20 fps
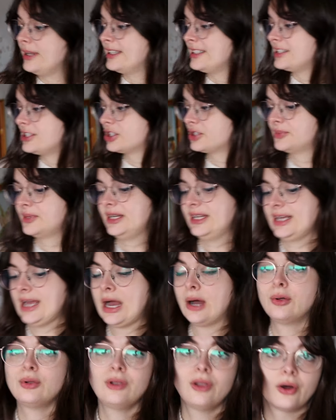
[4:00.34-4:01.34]
determining
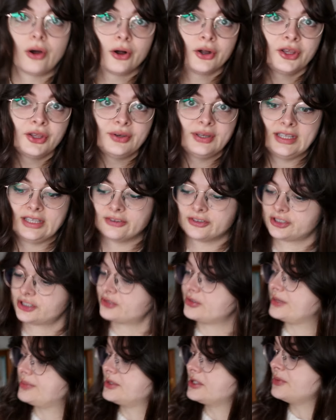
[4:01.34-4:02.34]
how long you need your
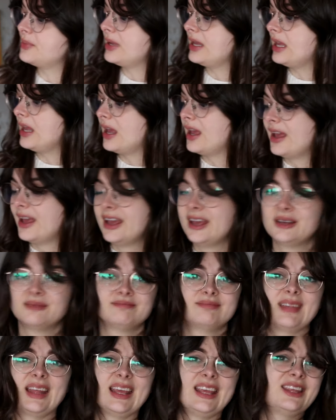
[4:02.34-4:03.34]
strip to be,
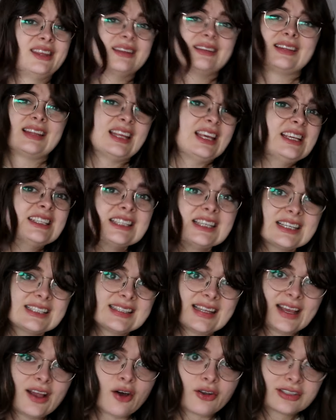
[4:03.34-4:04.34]
the
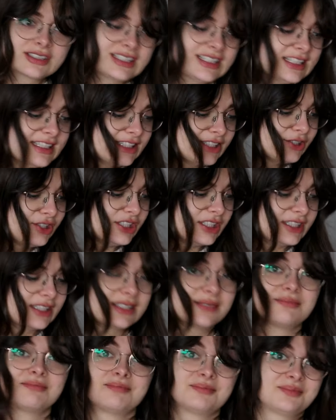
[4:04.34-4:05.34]
easiest thing, honestly, is to
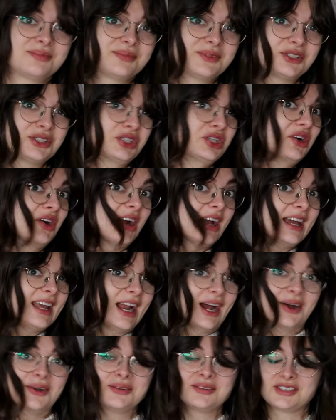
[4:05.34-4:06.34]
just try it
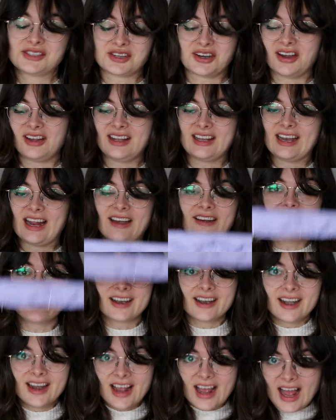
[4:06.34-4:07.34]
out, trial and
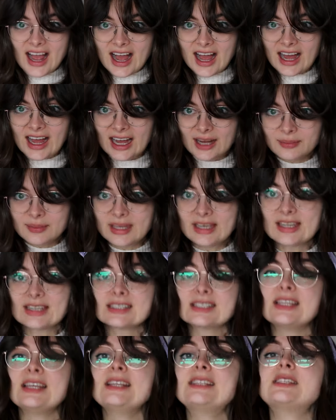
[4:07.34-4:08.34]
error. It
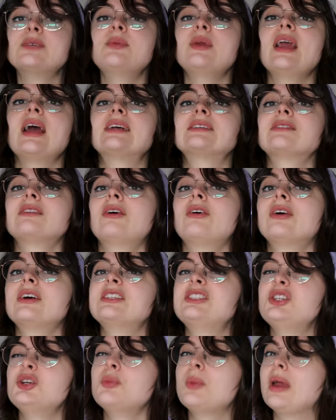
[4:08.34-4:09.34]
doesn't need to be as long
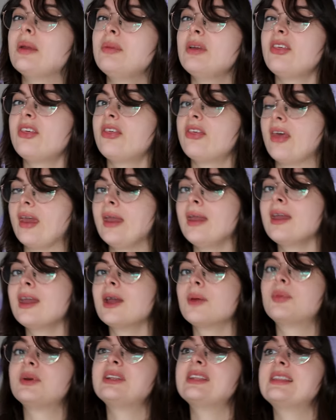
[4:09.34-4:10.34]
as you maybe
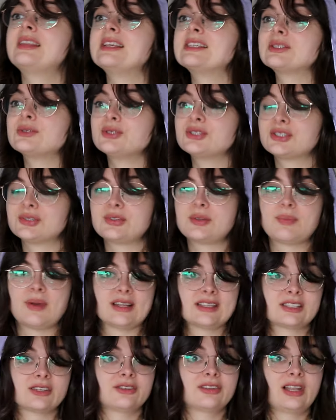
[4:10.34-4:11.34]
think, but this also
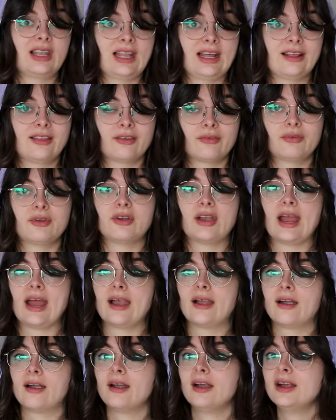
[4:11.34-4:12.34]
depends on the length of your
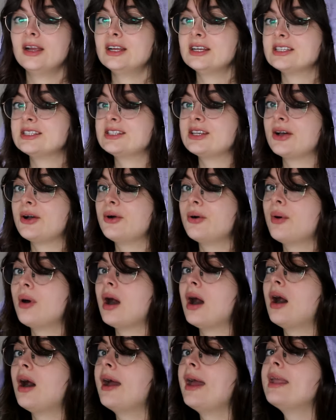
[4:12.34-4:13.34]
hair.
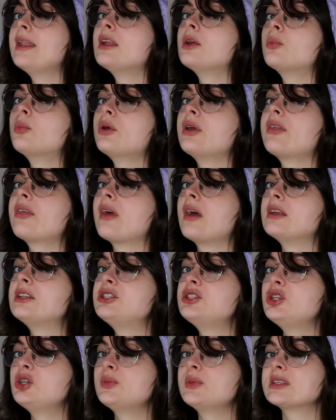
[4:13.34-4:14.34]
So I end up with a
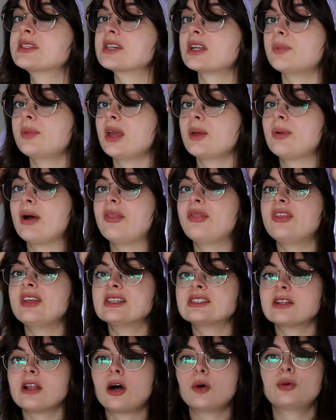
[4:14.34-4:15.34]
tube that's gonna be about
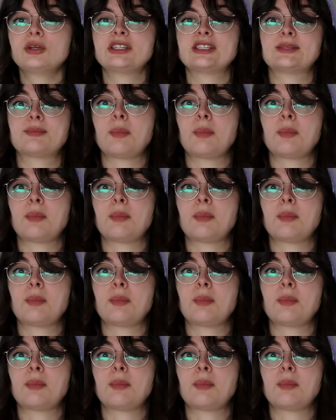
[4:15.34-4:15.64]
this long, which is